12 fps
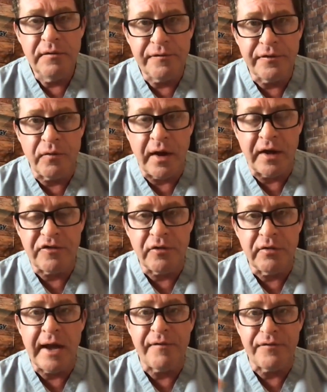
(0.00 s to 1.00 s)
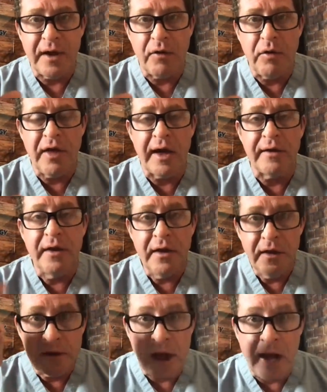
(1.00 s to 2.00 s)
for the rest of your life. Now, hold on.
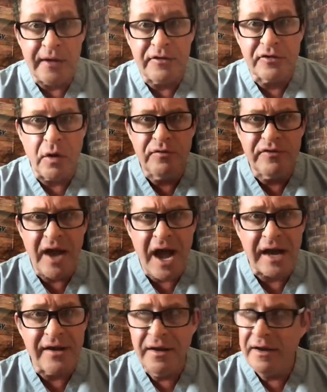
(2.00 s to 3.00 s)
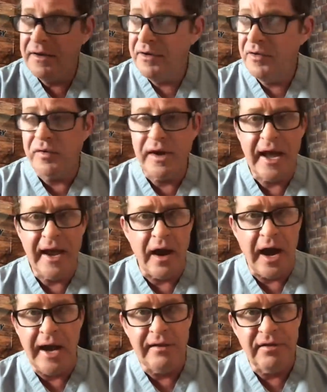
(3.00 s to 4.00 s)
Guys go, Doc, who cares?
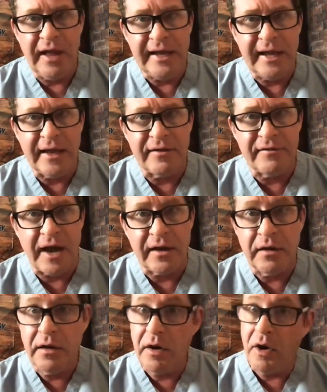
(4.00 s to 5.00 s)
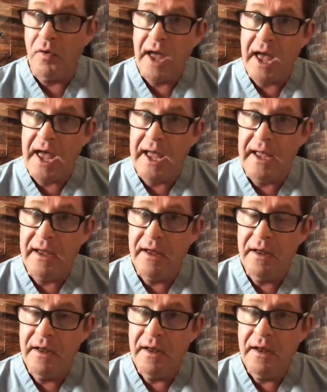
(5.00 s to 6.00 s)
I like it, Doc. Okay.
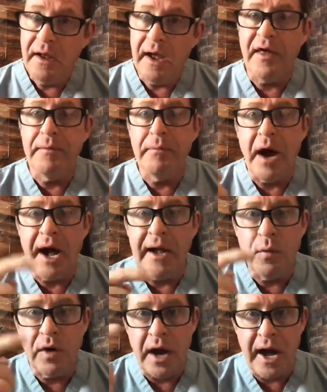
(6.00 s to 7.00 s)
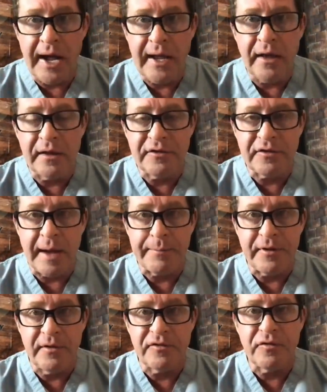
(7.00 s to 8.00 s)
And then my what I
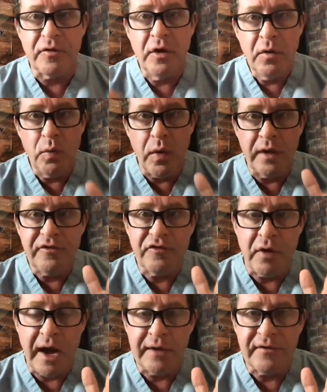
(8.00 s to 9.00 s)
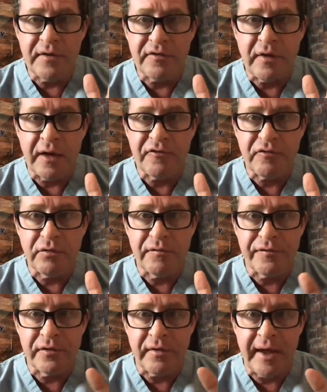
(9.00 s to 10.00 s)
accept is once you're on testosterone
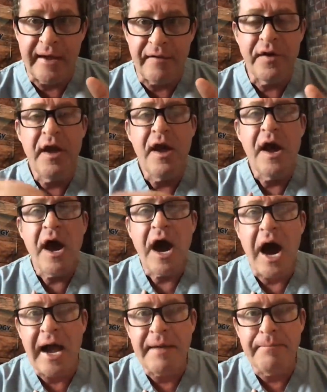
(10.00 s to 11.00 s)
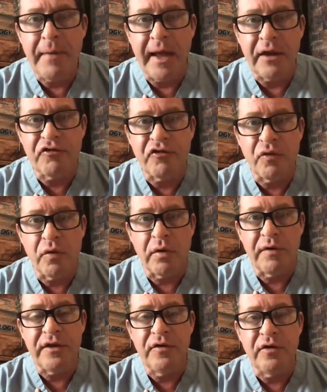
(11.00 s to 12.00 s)
for life, I make sure
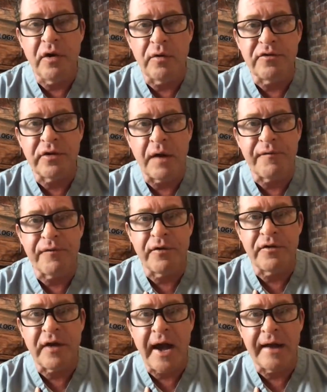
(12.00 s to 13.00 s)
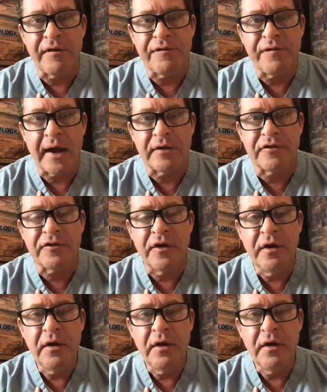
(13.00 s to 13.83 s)
that you don't suffer the side effects